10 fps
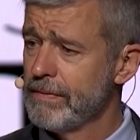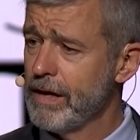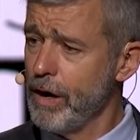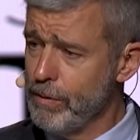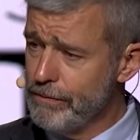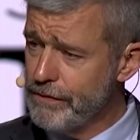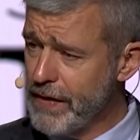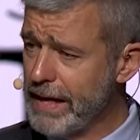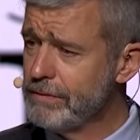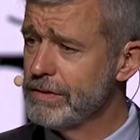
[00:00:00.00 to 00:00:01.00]
Hope
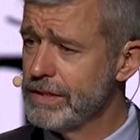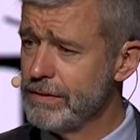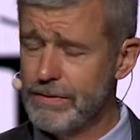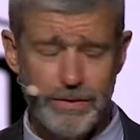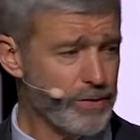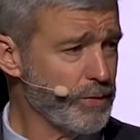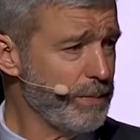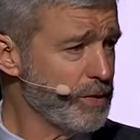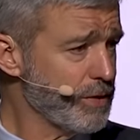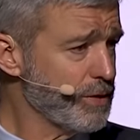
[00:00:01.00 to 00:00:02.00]
founded on the
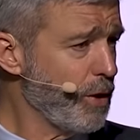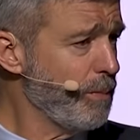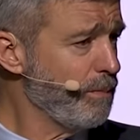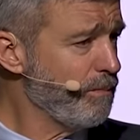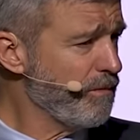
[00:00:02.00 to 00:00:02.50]
scriptures, hope